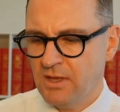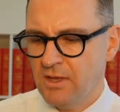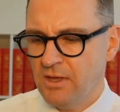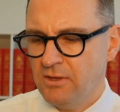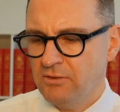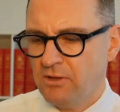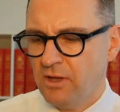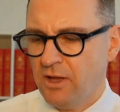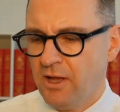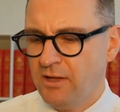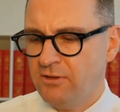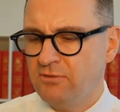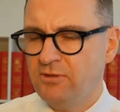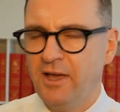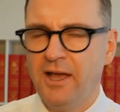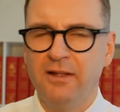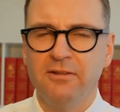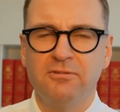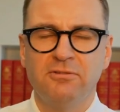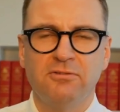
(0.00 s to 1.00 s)
So it
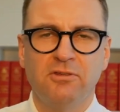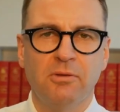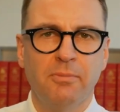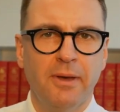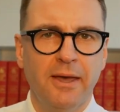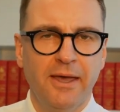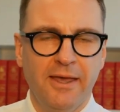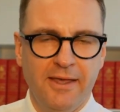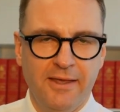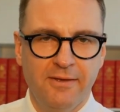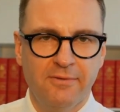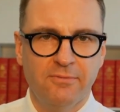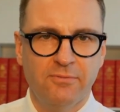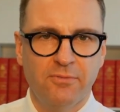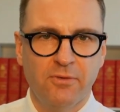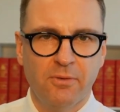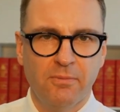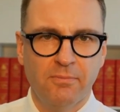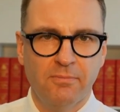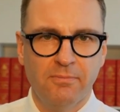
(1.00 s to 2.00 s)
sounds to me
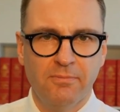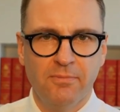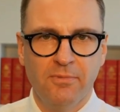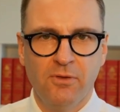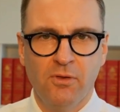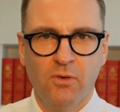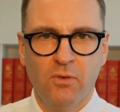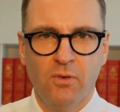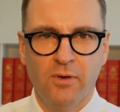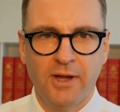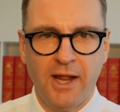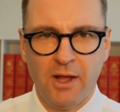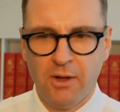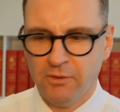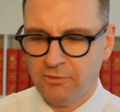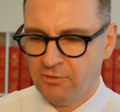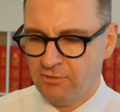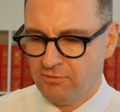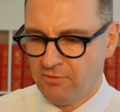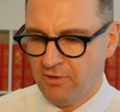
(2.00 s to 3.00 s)
from your
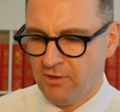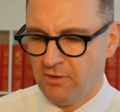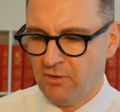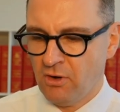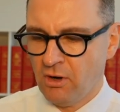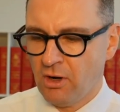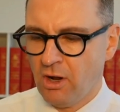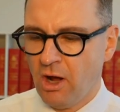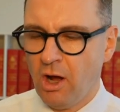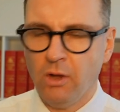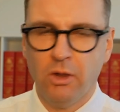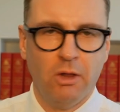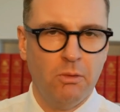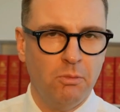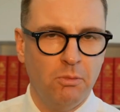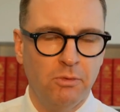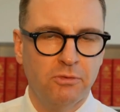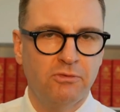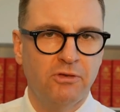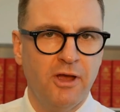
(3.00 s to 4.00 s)
analysis that not a whole lot
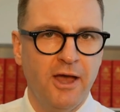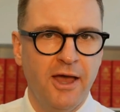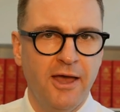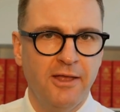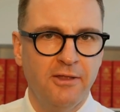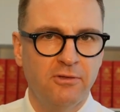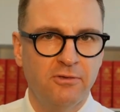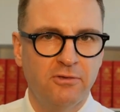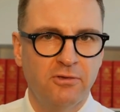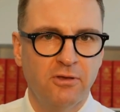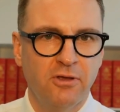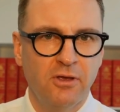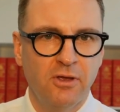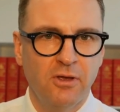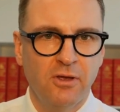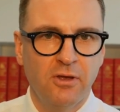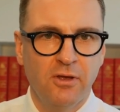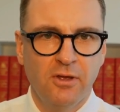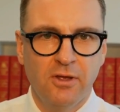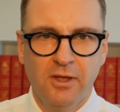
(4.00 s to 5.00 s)
will change
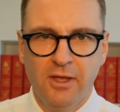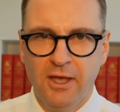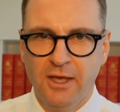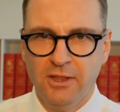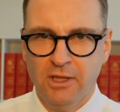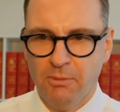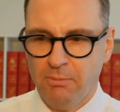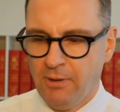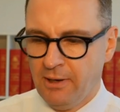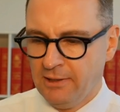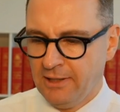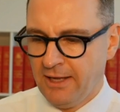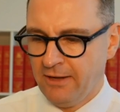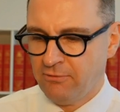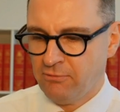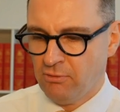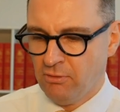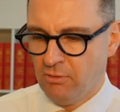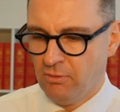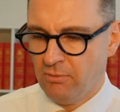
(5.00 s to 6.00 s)
in the
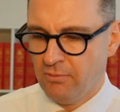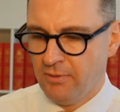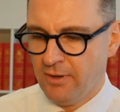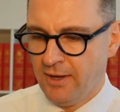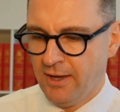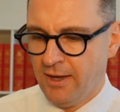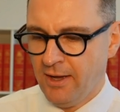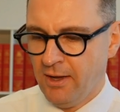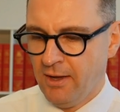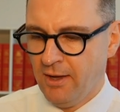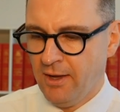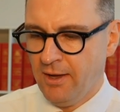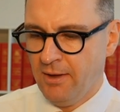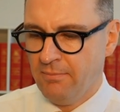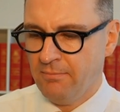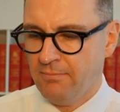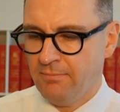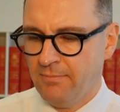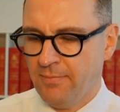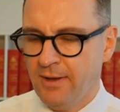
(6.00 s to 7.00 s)
bilateral,
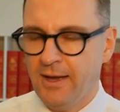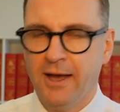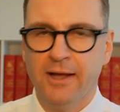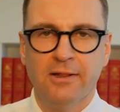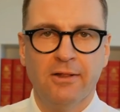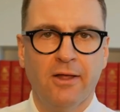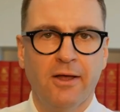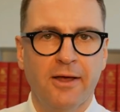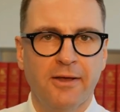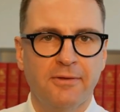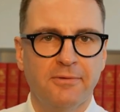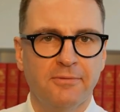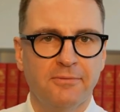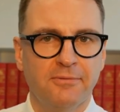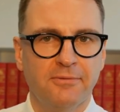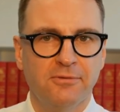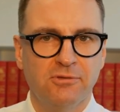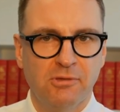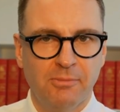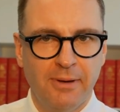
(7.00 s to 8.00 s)
unlike
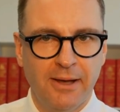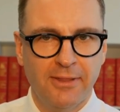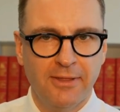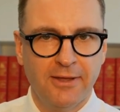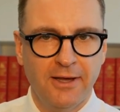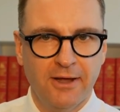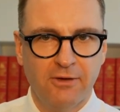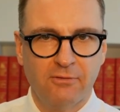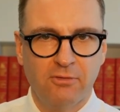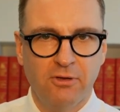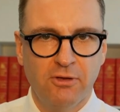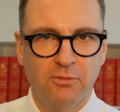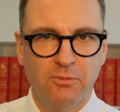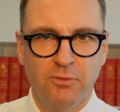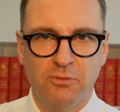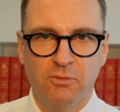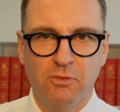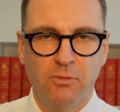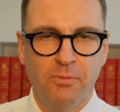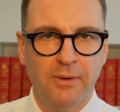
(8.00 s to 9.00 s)
some other countries
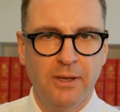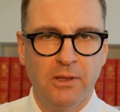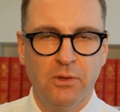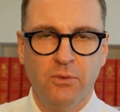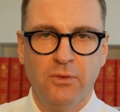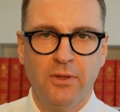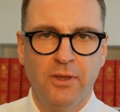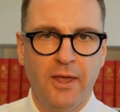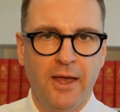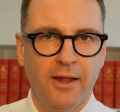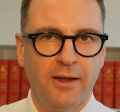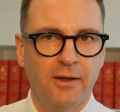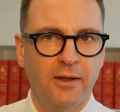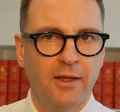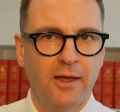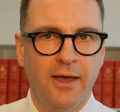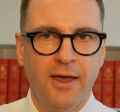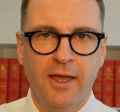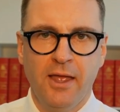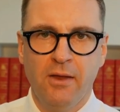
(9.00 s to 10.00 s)
which would be looking at
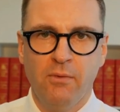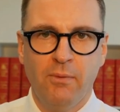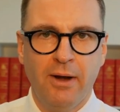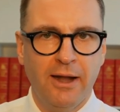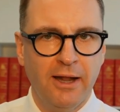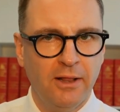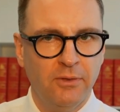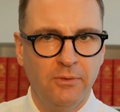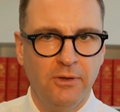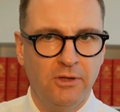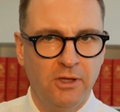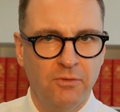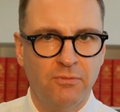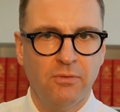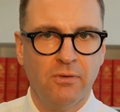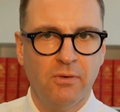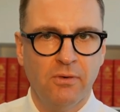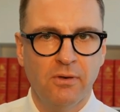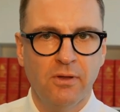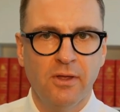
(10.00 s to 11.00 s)
a radically
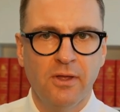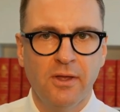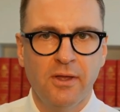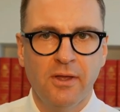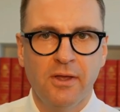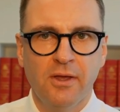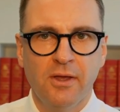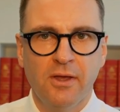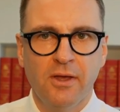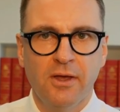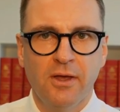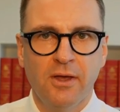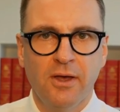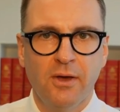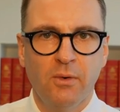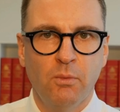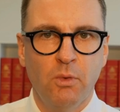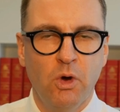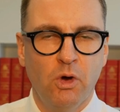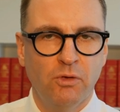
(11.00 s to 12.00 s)
different
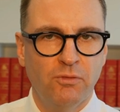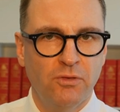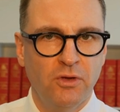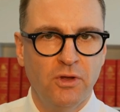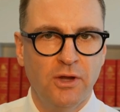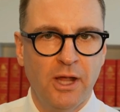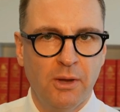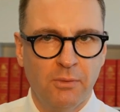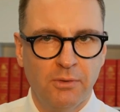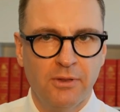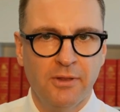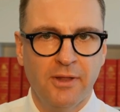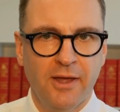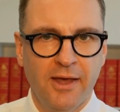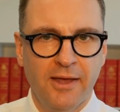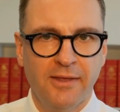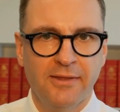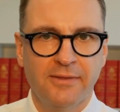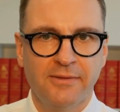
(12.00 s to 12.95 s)
worldview now, wouldn't they?